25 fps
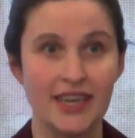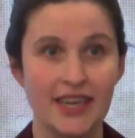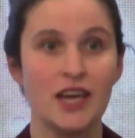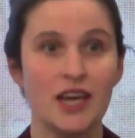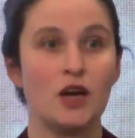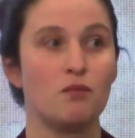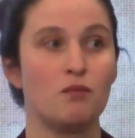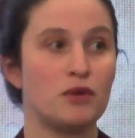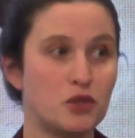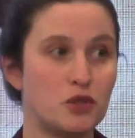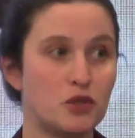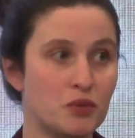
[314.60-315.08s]

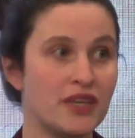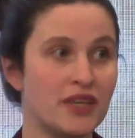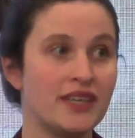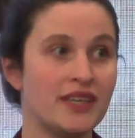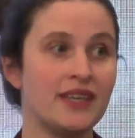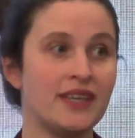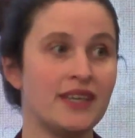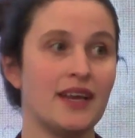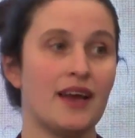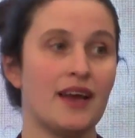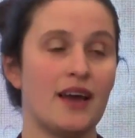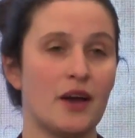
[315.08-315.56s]
between
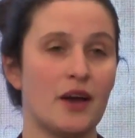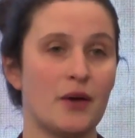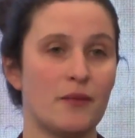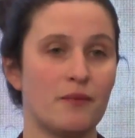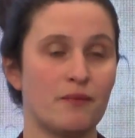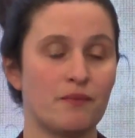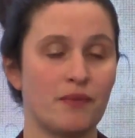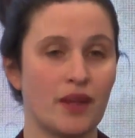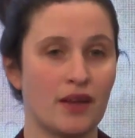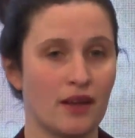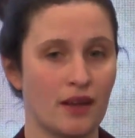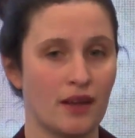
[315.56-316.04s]

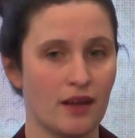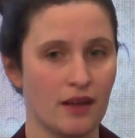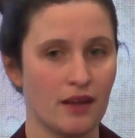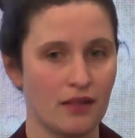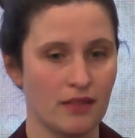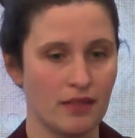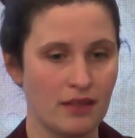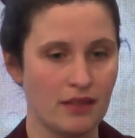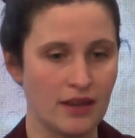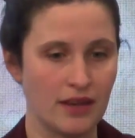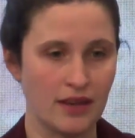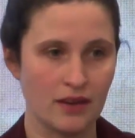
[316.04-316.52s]

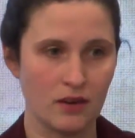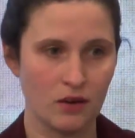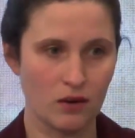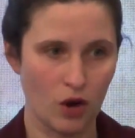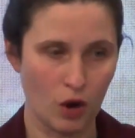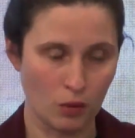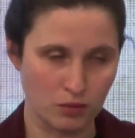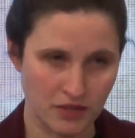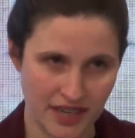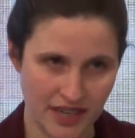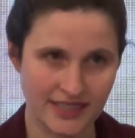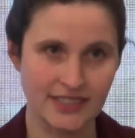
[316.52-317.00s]
the
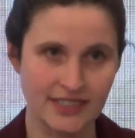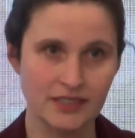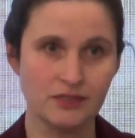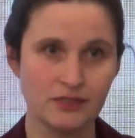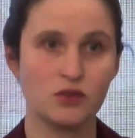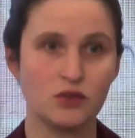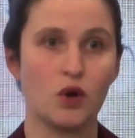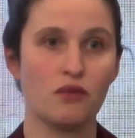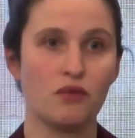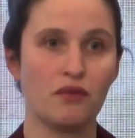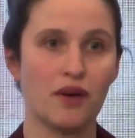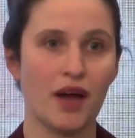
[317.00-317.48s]

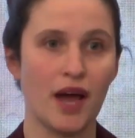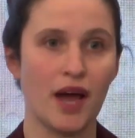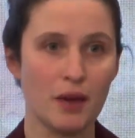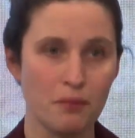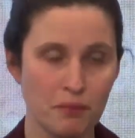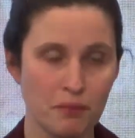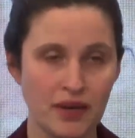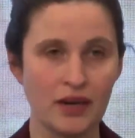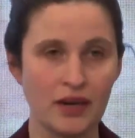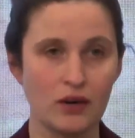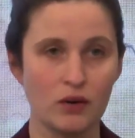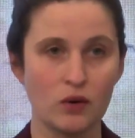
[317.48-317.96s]
objectives of
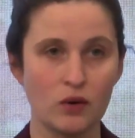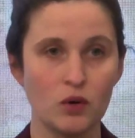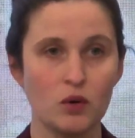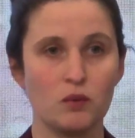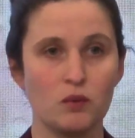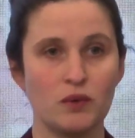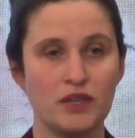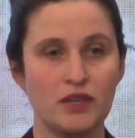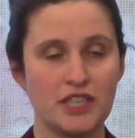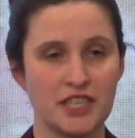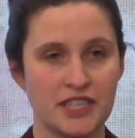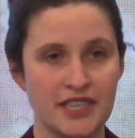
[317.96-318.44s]
IP law,
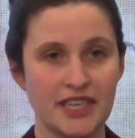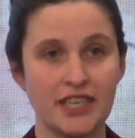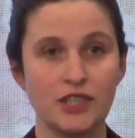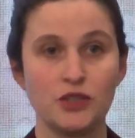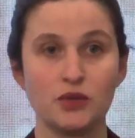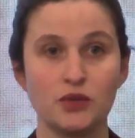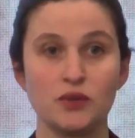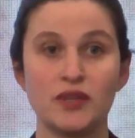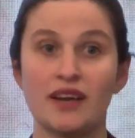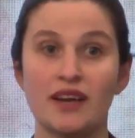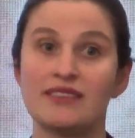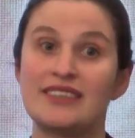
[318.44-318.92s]
which seeks
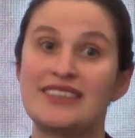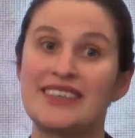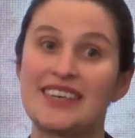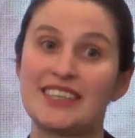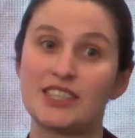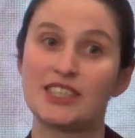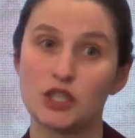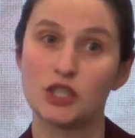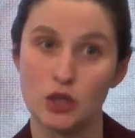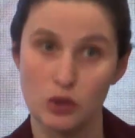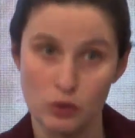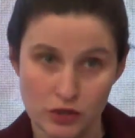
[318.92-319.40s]
to guarantee
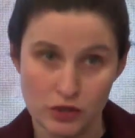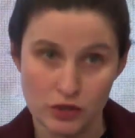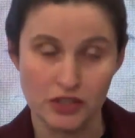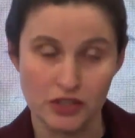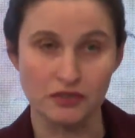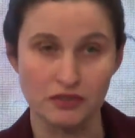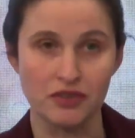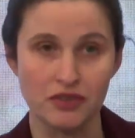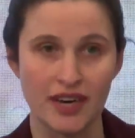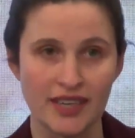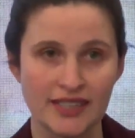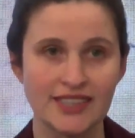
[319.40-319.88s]

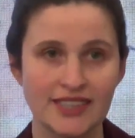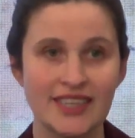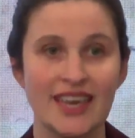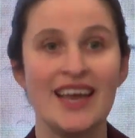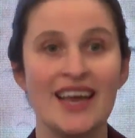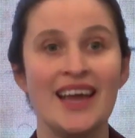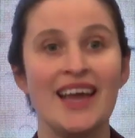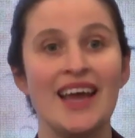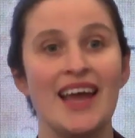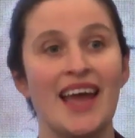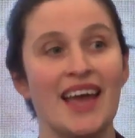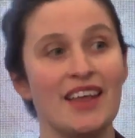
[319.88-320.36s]
exclusive rights,
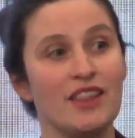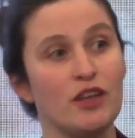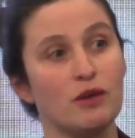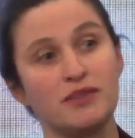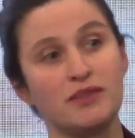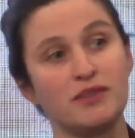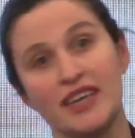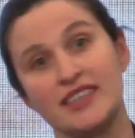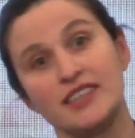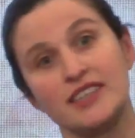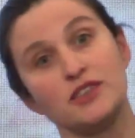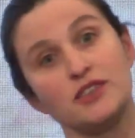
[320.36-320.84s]
and the
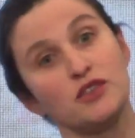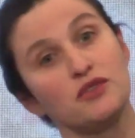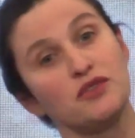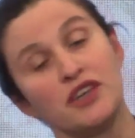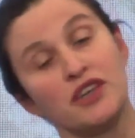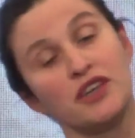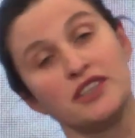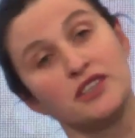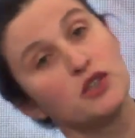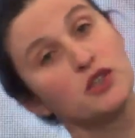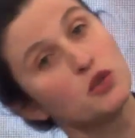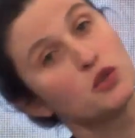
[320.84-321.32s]
objectives of
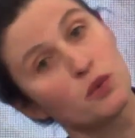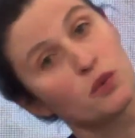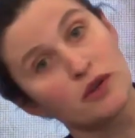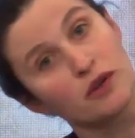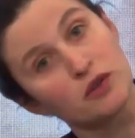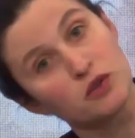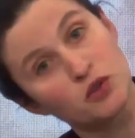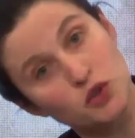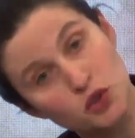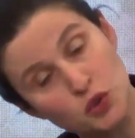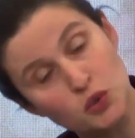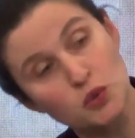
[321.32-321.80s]
Article
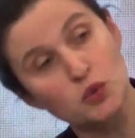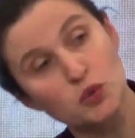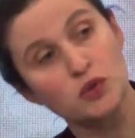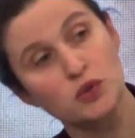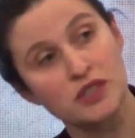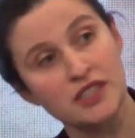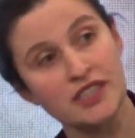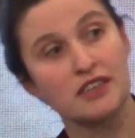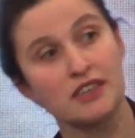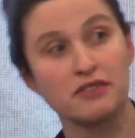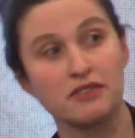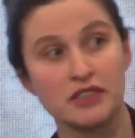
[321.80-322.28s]
102
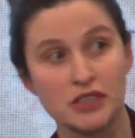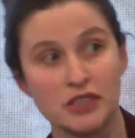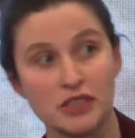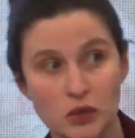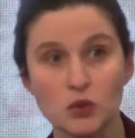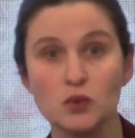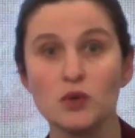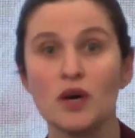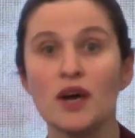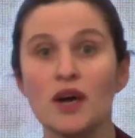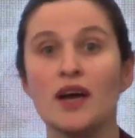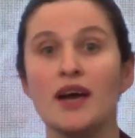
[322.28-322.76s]

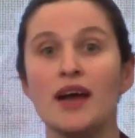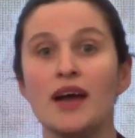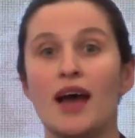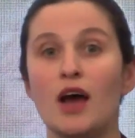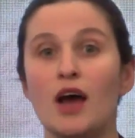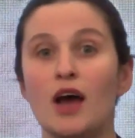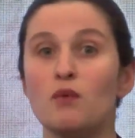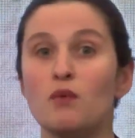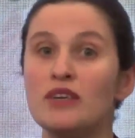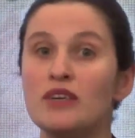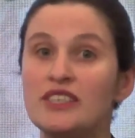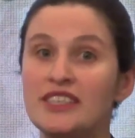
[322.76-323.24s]
TFEU,
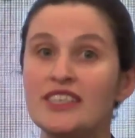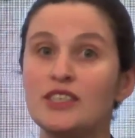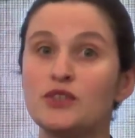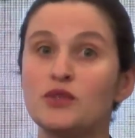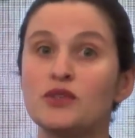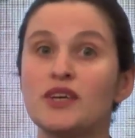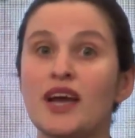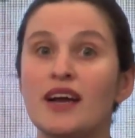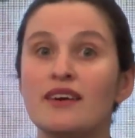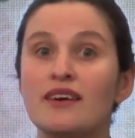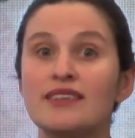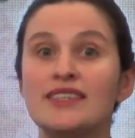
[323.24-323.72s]
which seeks
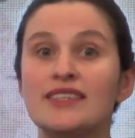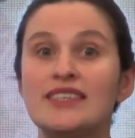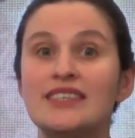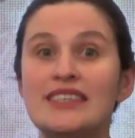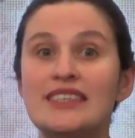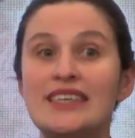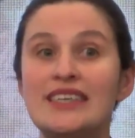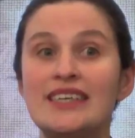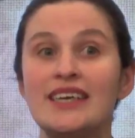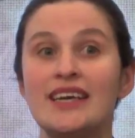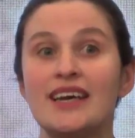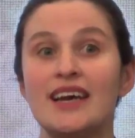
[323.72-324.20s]
to
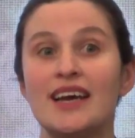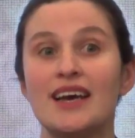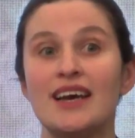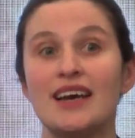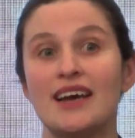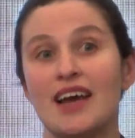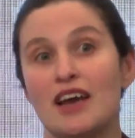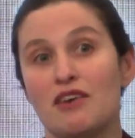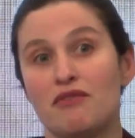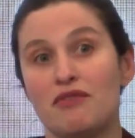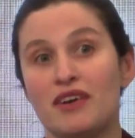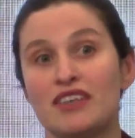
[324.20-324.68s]
guarantee
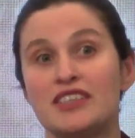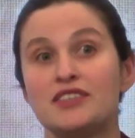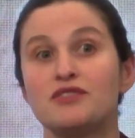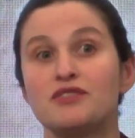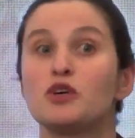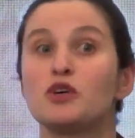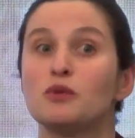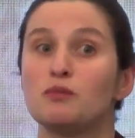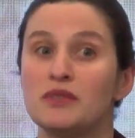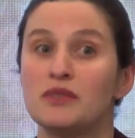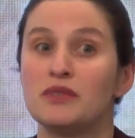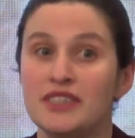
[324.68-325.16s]

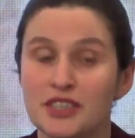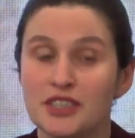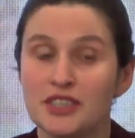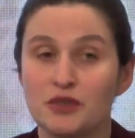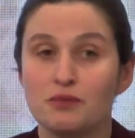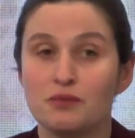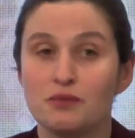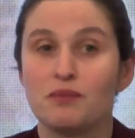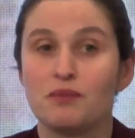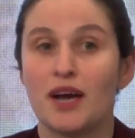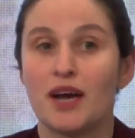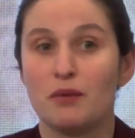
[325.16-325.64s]
effective
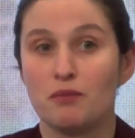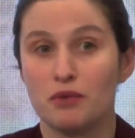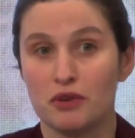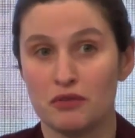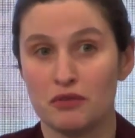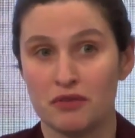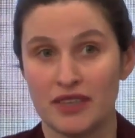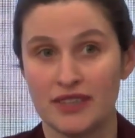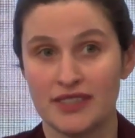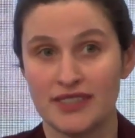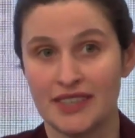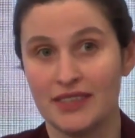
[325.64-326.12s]
competition by
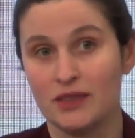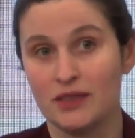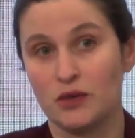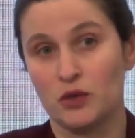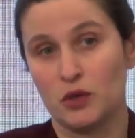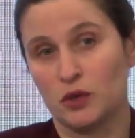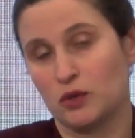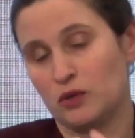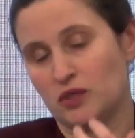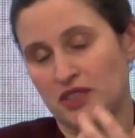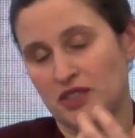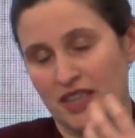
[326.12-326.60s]
preventing
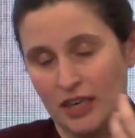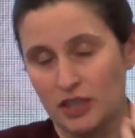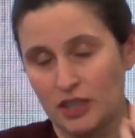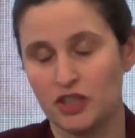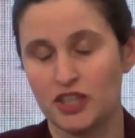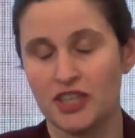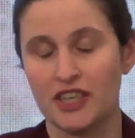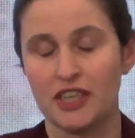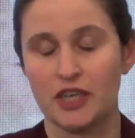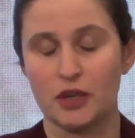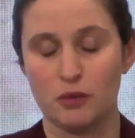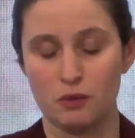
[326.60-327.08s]
or
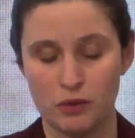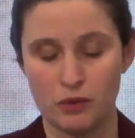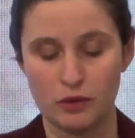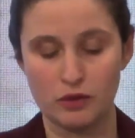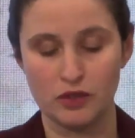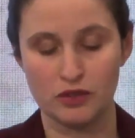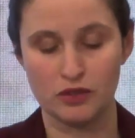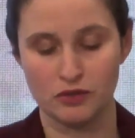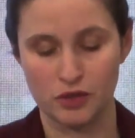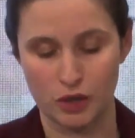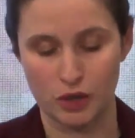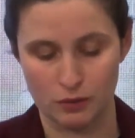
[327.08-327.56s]
sanctioning an
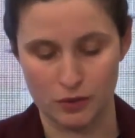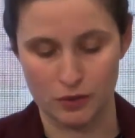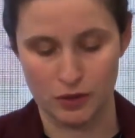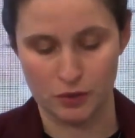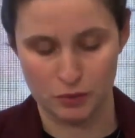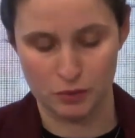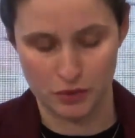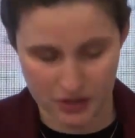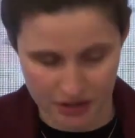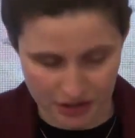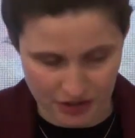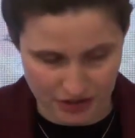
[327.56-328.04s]
abuse of
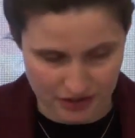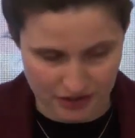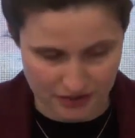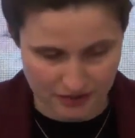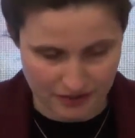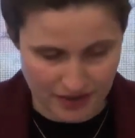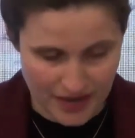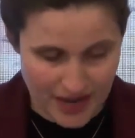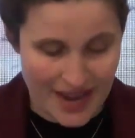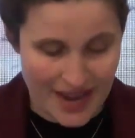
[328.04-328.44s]
dominant position.